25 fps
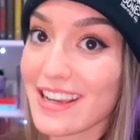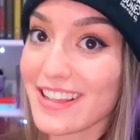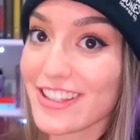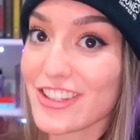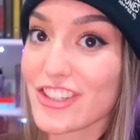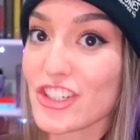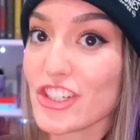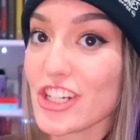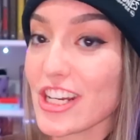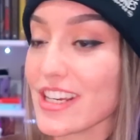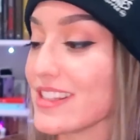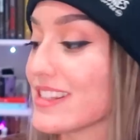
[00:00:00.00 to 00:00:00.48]

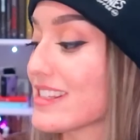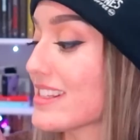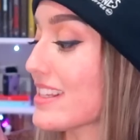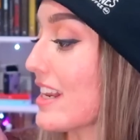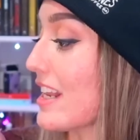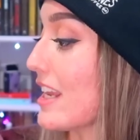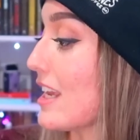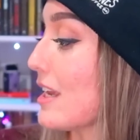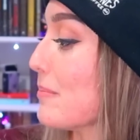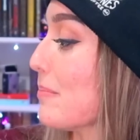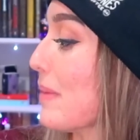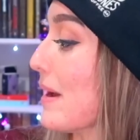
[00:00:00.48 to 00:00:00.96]
It's Jade
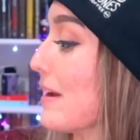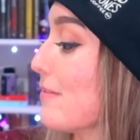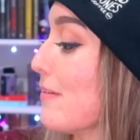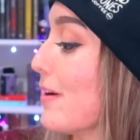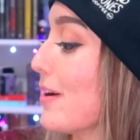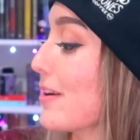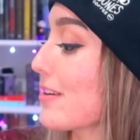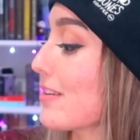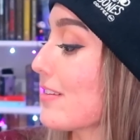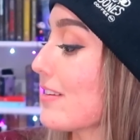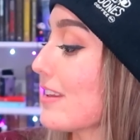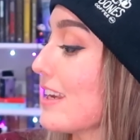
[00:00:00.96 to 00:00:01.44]
City by
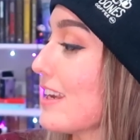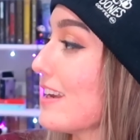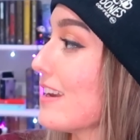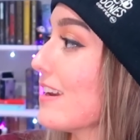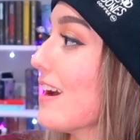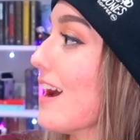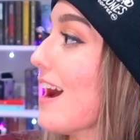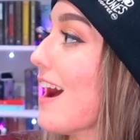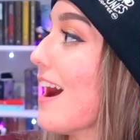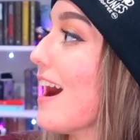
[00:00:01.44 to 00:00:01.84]
Fonda Lee.